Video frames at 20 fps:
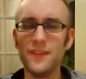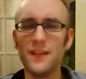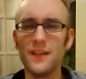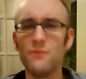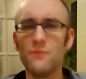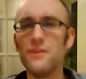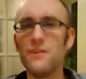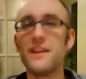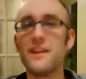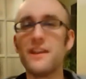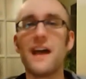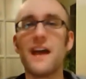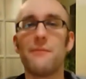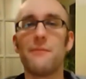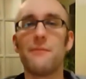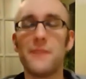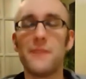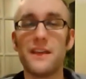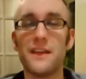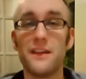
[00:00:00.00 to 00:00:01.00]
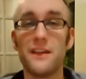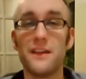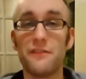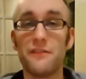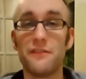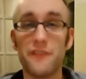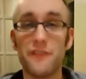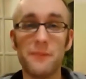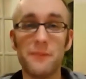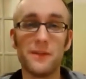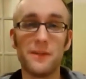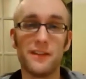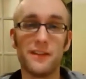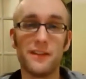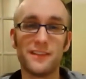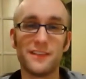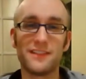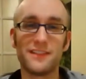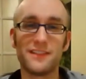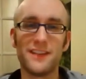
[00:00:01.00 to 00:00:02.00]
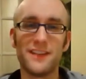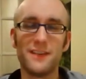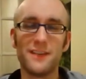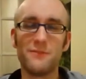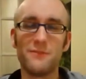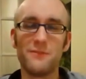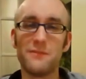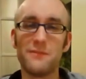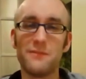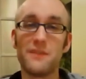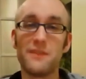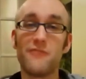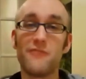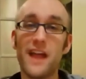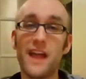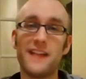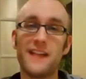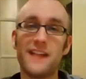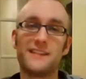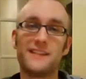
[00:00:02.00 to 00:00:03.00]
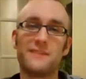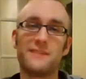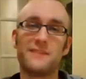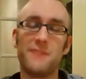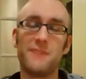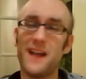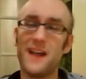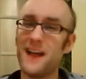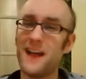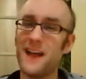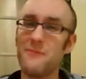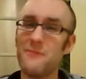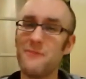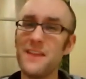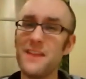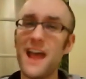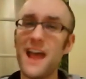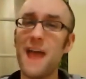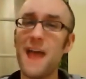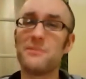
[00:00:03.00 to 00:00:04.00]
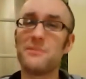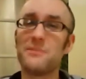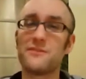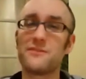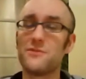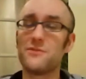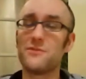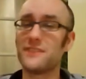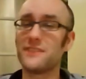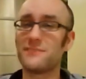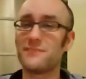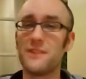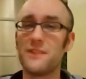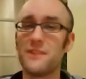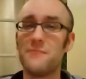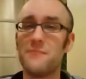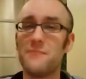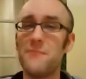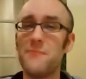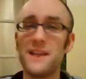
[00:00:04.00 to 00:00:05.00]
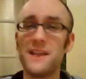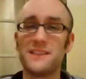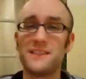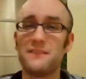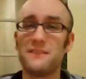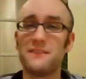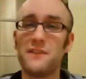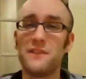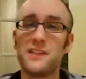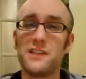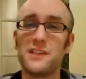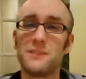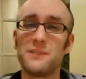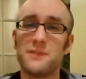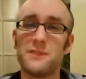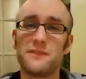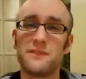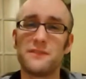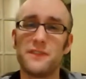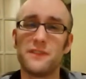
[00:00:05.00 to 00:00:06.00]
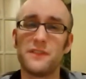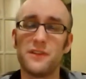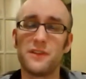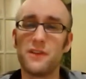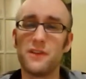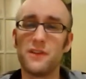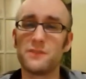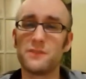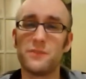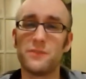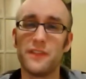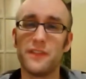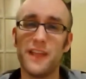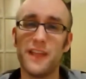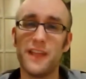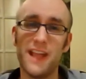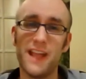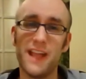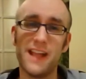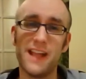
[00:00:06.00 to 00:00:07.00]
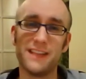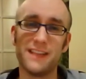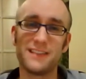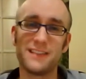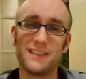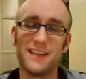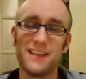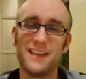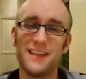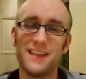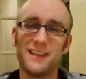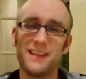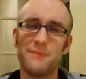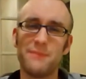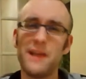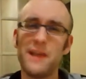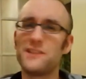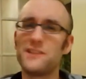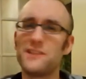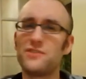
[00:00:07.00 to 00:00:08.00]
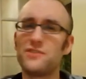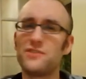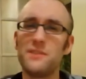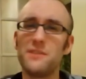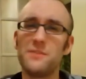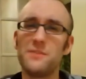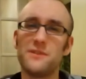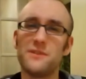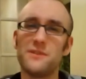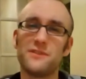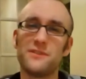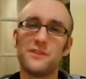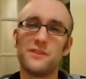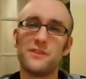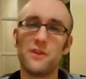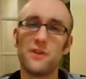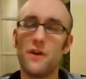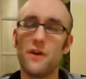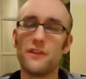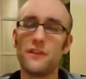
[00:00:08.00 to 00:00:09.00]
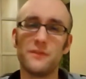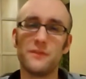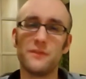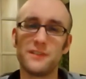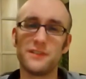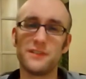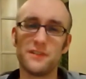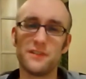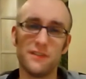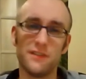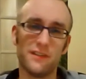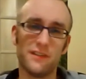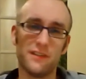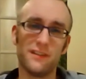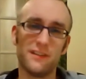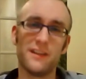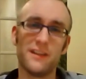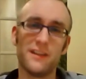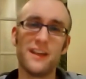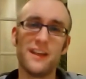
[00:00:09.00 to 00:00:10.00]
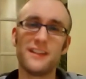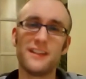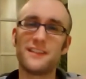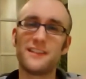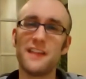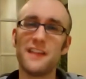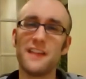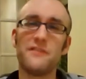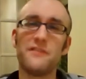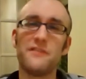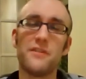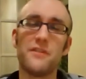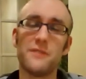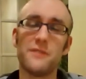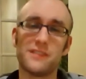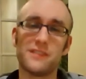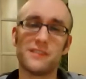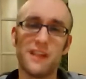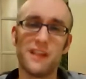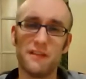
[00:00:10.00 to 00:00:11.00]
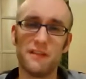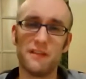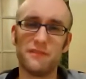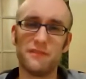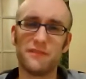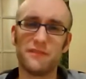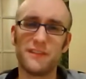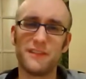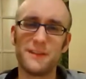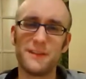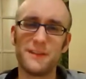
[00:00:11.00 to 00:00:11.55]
Wouldn't that be fabulous? Wouldn't it be great? And when that happens, of course, that's one of the best advertisements for the gospel that there is. Pays tribute to the God who is good and the Saviour who is love.